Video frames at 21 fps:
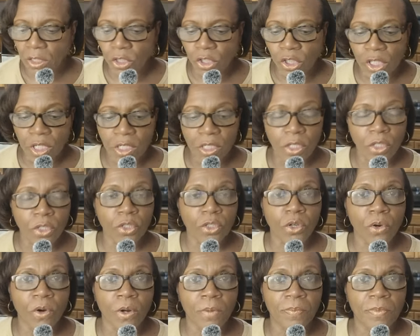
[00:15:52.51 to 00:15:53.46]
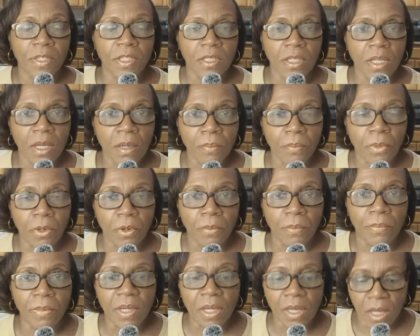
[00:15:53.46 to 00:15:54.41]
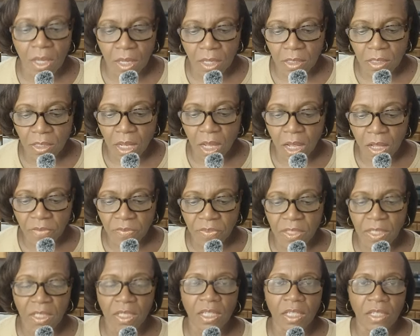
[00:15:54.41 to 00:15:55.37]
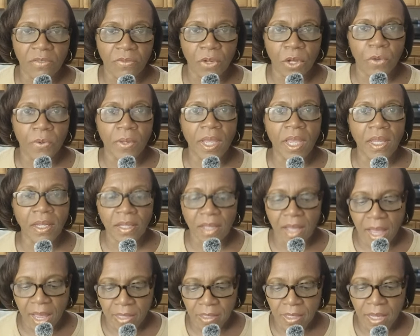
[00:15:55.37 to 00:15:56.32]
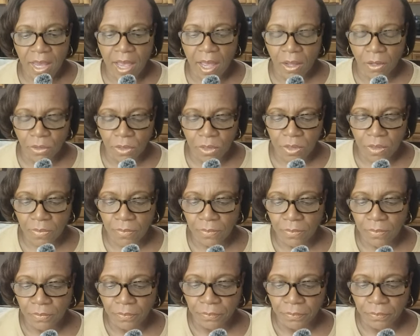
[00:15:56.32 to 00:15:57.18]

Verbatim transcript: Jesus tore up the temple because of the evil in God's house.